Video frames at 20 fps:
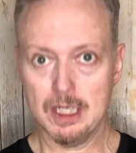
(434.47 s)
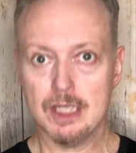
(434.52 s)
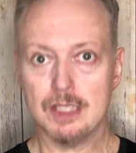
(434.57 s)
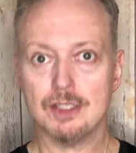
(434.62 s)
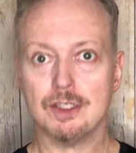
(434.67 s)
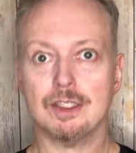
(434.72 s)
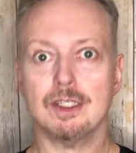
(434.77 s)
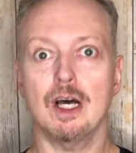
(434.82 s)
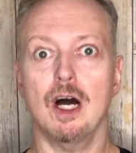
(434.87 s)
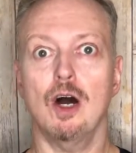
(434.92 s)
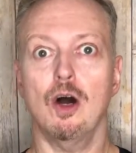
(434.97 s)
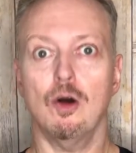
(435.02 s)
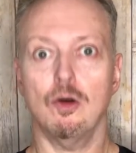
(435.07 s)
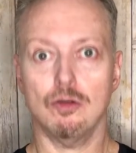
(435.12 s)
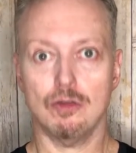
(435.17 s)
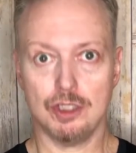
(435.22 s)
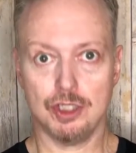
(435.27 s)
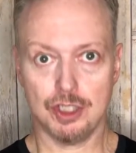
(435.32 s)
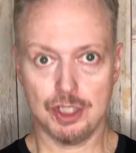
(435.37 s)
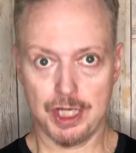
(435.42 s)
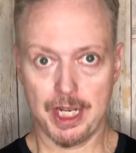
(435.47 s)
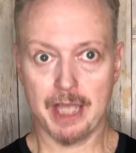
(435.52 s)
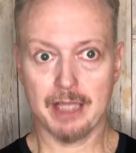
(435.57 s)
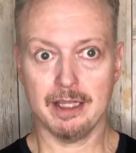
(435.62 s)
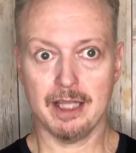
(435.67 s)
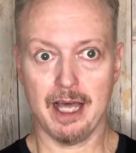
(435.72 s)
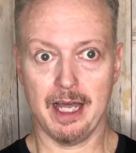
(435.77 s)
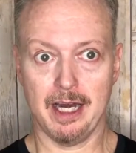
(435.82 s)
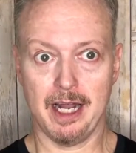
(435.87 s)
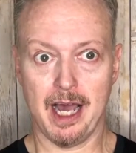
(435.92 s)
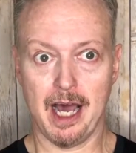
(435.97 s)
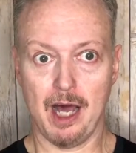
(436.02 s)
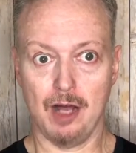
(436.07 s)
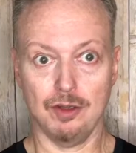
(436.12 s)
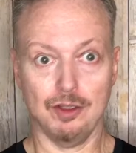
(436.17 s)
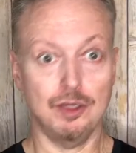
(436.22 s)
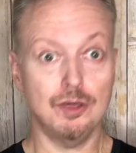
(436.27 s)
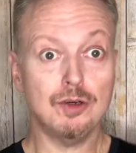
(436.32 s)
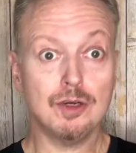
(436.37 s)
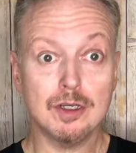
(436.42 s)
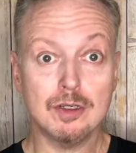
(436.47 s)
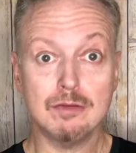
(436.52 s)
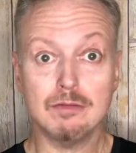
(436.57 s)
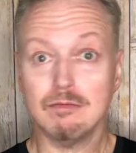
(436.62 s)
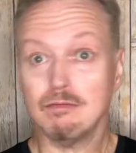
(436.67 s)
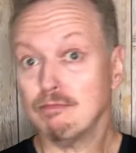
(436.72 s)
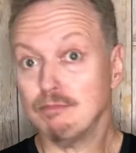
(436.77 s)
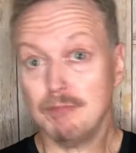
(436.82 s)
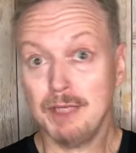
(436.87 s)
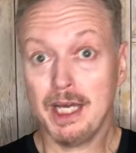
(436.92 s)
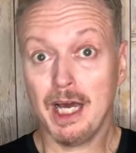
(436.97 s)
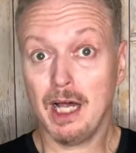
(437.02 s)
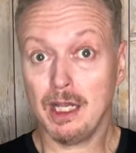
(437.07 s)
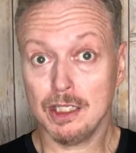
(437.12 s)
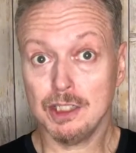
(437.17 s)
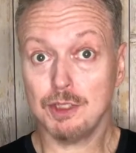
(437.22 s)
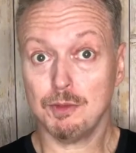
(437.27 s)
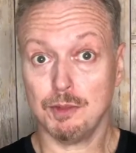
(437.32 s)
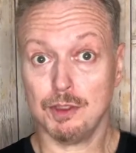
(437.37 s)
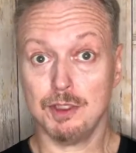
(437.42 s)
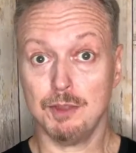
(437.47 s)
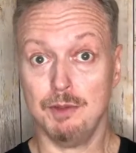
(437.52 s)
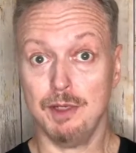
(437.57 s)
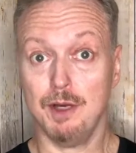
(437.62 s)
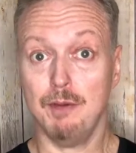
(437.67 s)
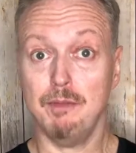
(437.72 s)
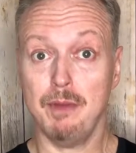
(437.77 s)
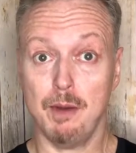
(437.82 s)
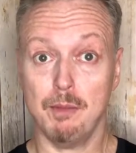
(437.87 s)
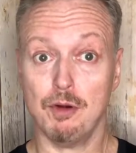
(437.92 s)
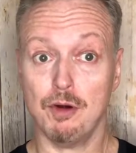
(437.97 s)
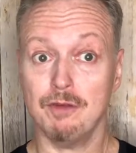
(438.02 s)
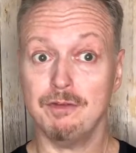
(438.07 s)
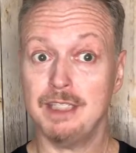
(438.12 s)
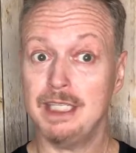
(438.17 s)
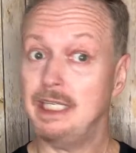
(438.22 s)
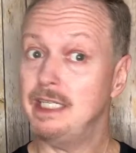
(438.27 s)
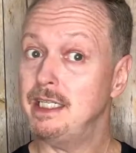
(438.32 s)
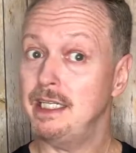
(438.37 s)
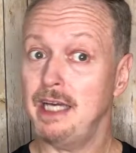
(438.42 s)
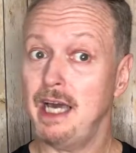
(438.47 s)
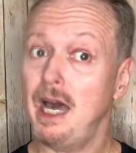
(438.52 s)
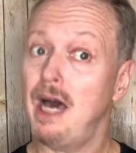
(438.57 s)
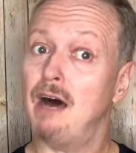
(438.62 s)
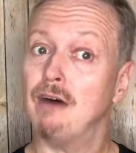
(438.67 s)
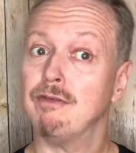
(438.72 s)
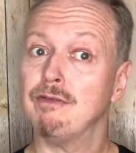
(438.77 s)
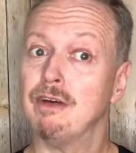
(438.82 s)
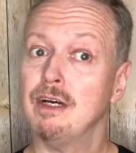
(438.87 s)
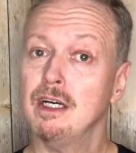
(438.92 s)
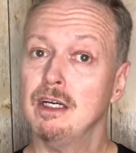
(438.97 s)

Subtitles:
So check that out. You could be eligible to be a member of TDF.